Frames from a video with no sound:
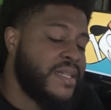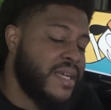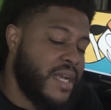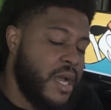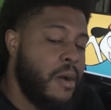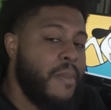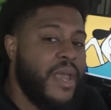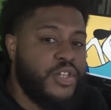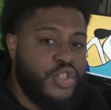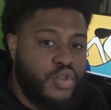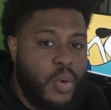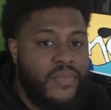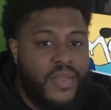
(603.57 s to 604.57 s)
to come and
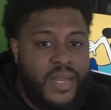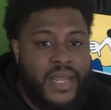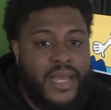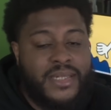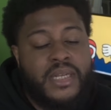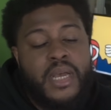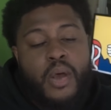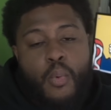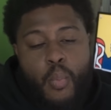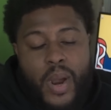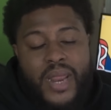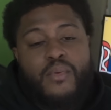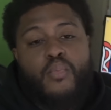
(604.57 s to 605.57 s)
join the Knicks
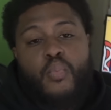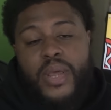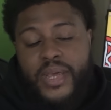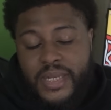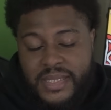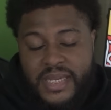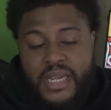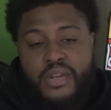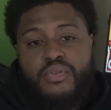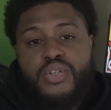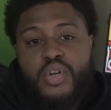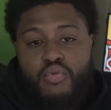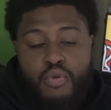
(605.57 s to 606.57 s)
when we continue
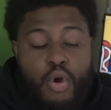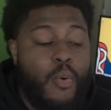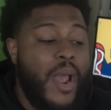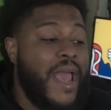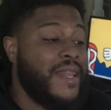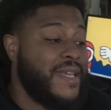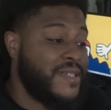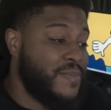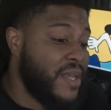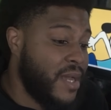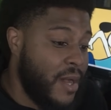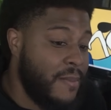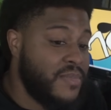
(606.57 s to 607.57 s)
to grow. And this
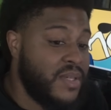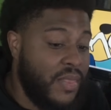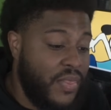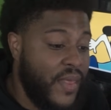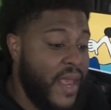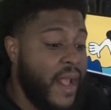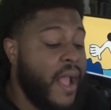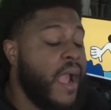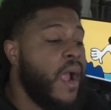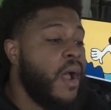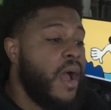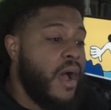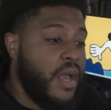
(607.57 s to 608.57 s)
becomes a thing
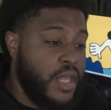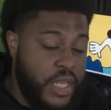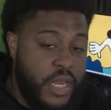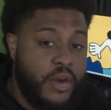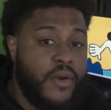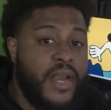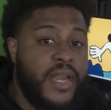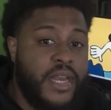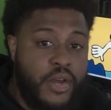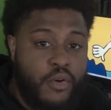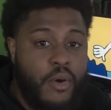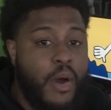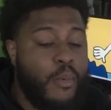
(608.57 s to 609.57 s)
year in,
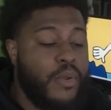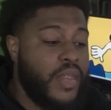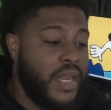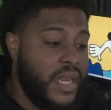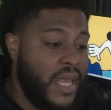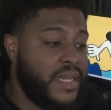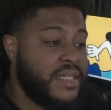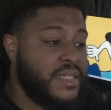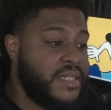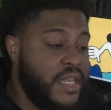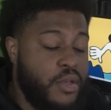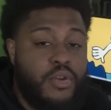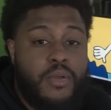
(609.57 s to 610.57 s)
year out, where the Knicks
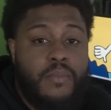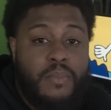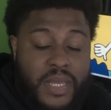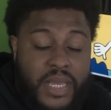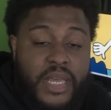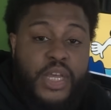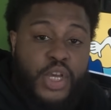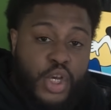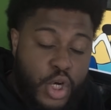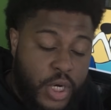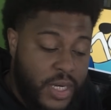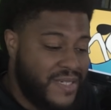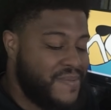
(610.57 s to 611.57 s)
continue to be
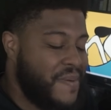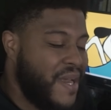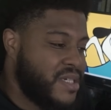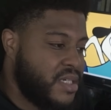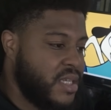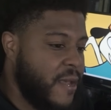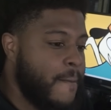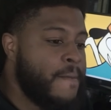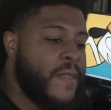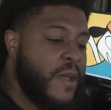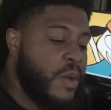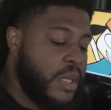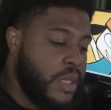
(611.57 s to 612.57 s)
good, especially
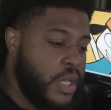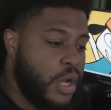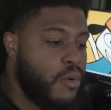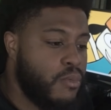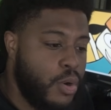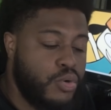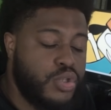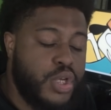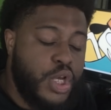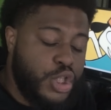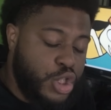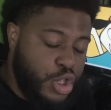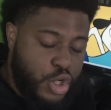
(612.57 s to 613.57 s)
with Leon Rose
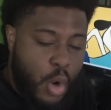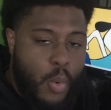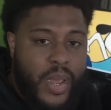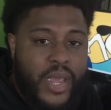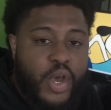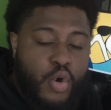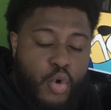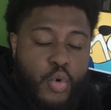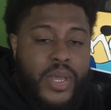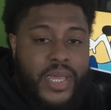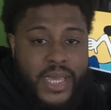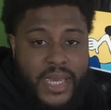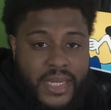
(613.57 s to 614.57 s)
showing who
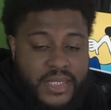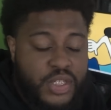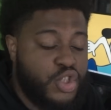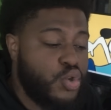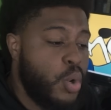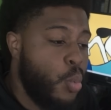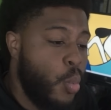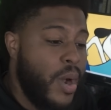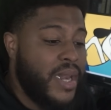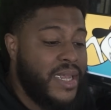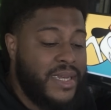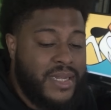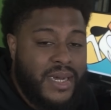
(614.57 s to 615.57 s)
he is and showing what
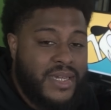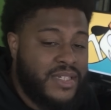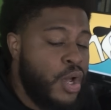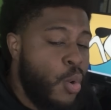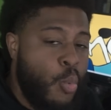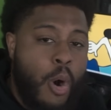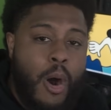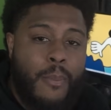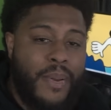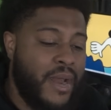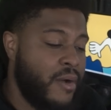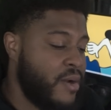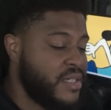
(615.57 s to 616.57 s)
he does. Walt
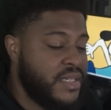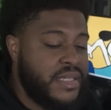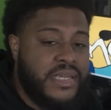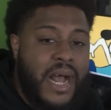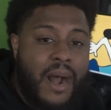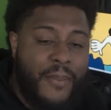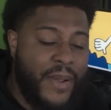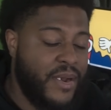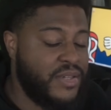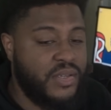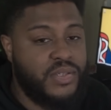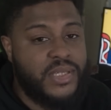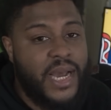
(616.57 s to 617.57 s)
Perrins, the Scott
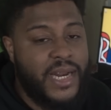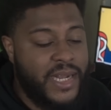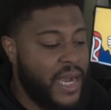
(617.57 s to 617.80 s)
Perrys, those kind of